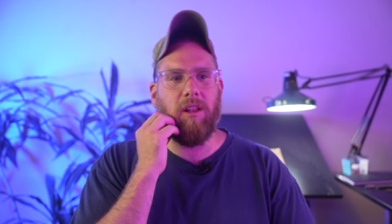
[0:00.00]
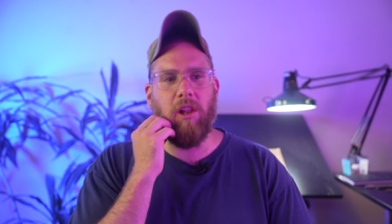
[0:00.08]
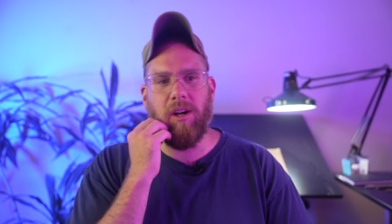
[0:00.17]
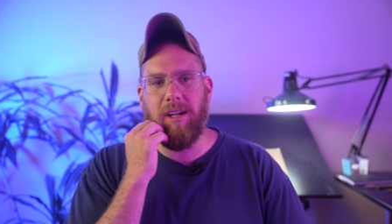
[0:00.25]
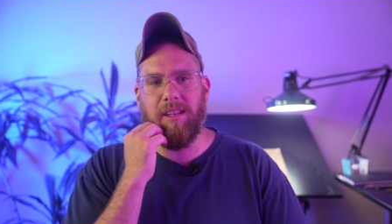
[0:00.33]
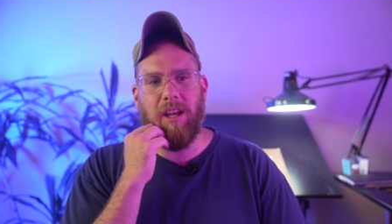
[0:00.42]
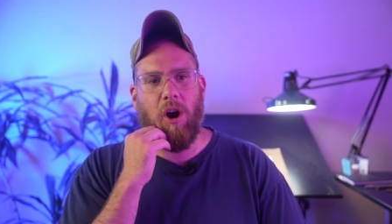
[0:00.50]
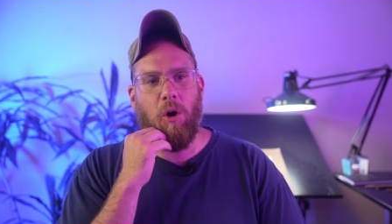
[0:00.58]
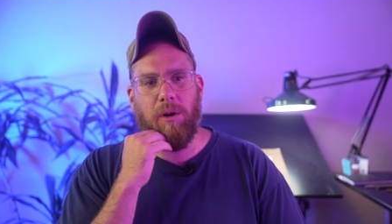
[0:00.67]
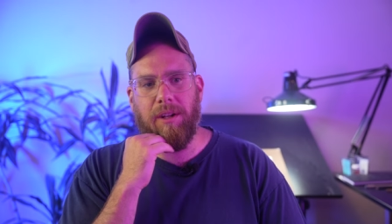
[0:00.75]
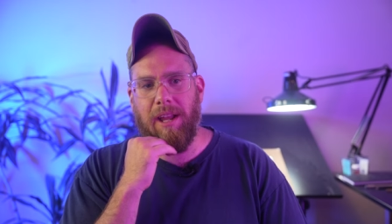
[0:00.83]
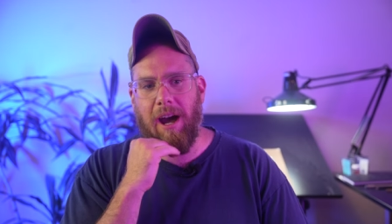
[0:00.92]
look at the
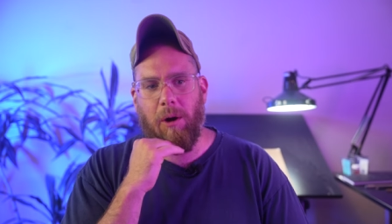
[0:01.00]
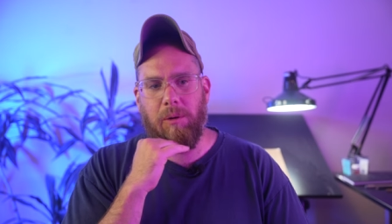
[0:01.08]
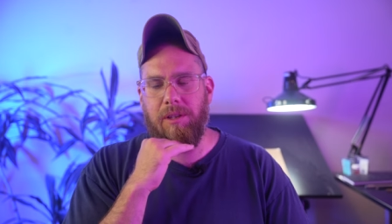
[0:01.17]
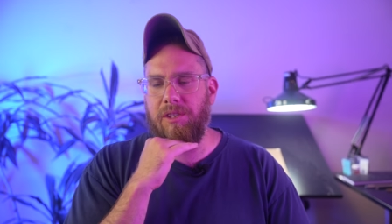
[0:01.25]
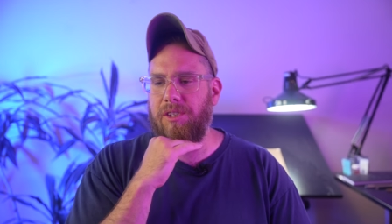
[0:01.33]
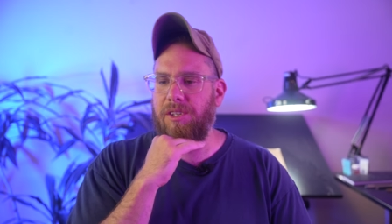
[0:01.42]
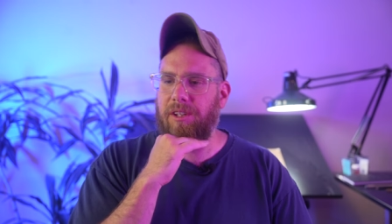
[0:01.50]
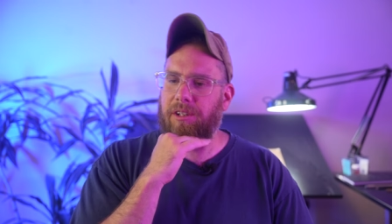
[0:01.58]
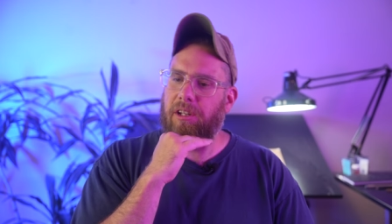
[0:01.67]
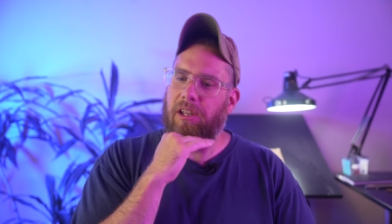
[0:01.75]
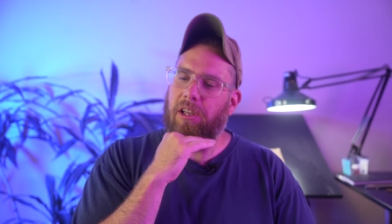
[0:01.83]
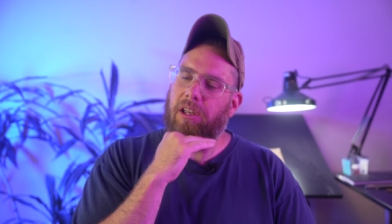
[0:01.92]
Okinawans
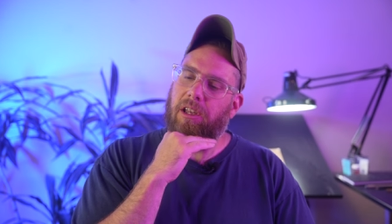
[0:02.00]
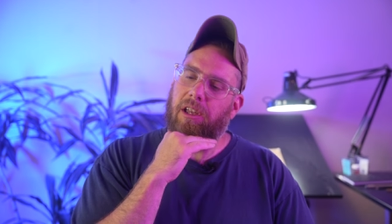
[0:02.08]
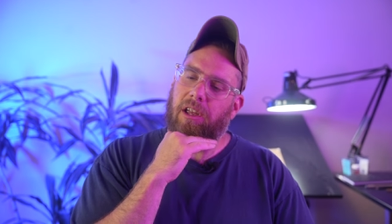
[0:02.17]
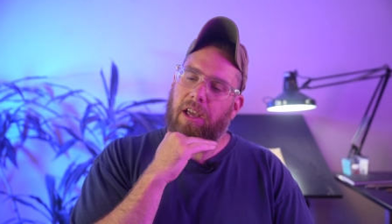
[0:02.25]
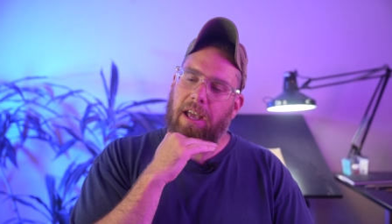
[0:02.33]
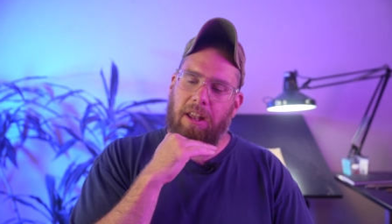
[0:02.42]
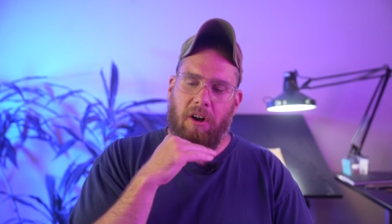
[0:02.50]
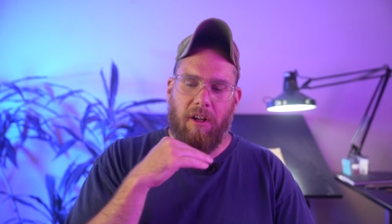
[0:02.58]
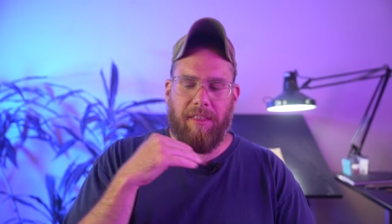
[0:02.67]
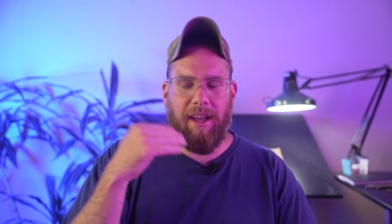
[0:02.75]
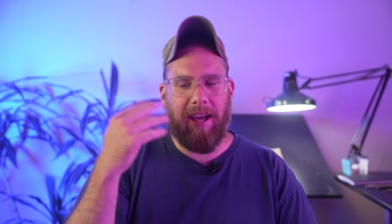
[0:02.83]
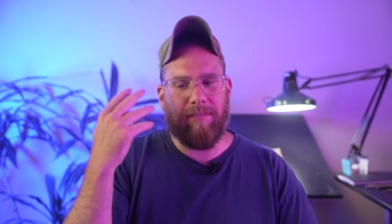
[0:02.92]
and
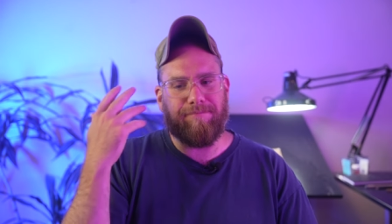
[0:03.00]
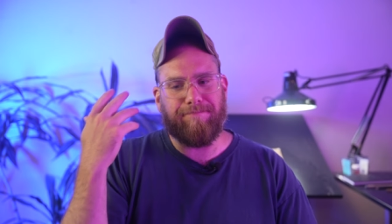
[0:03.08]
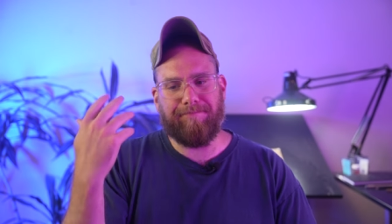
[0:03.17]
all that.